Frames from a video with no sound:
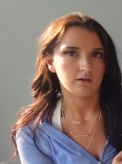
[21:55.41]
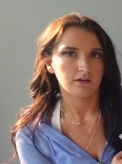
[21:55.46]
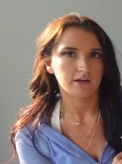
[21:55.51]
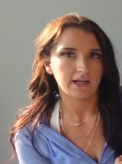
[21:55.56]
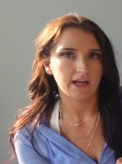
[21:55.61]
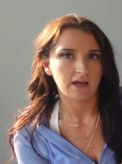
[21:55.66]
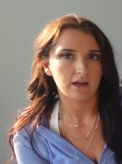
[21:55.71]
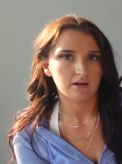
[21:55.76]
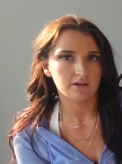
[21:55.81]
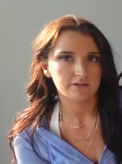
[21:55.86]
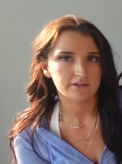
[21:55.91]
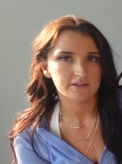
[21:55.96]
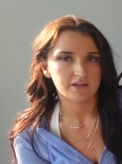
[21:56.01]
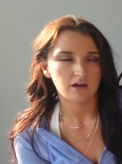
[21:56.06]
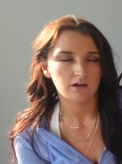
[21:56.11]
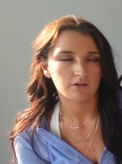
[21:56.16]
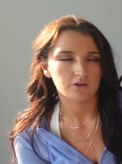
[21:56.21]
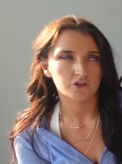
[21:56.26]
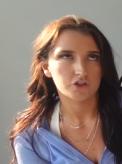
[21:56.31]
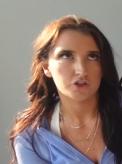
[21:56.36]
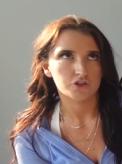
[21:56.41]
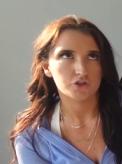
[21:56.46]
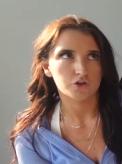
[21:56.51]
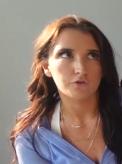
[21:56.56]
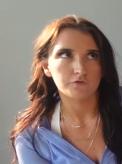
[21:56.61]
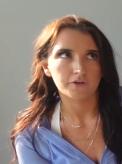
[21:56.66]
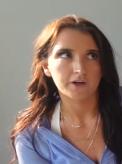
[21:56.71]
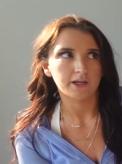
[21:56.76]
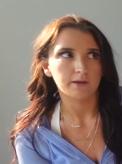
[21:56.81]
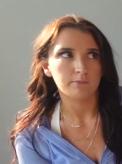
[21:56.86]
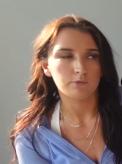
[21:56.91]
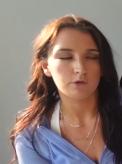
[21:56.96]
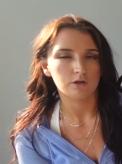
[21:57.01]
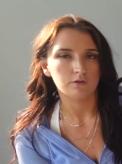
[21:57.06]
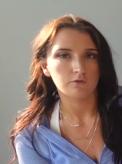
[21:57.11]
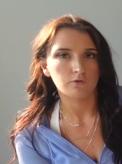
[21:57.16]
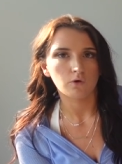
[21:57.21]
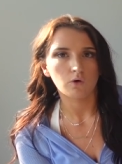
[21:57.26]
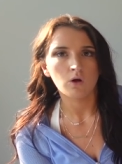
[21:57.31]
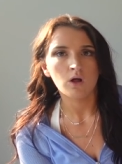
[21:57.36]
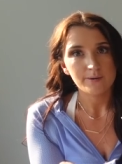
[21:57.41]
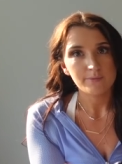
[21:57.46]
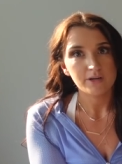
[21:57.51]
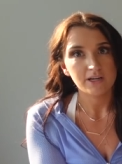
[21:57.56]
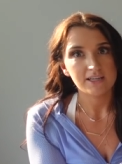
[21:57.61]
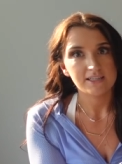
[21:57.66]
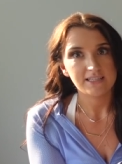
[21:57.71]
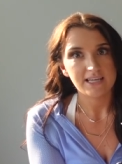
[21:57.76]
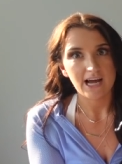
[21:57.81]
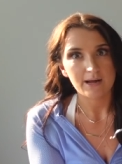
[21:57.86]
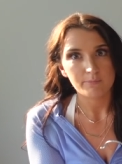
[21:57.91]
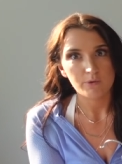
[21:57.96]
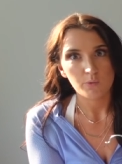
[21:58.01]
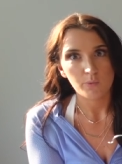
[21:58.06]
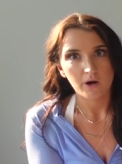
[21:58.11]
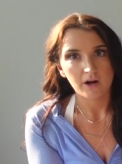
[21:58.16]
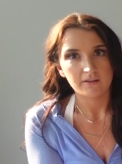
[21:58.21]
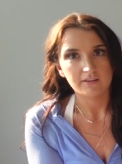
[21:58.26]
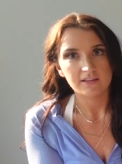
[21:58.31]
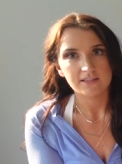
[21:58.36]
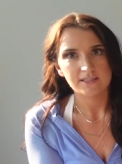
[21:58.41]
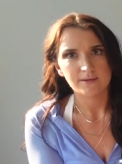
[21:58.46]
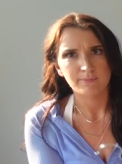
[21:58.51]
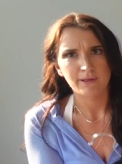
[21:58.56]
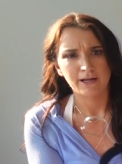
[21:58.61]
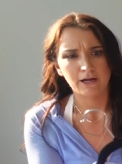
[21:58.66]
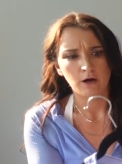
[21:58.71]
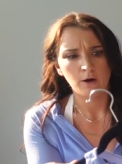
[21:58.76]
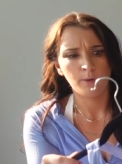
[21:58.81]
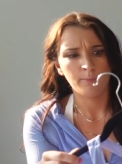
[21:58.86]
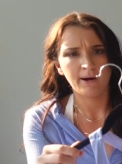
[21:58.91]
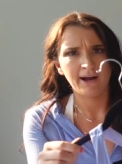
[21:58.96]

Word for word: Again, this color is just so freaking beautiful. Every time you guys tag me wearing this, I'm like, oh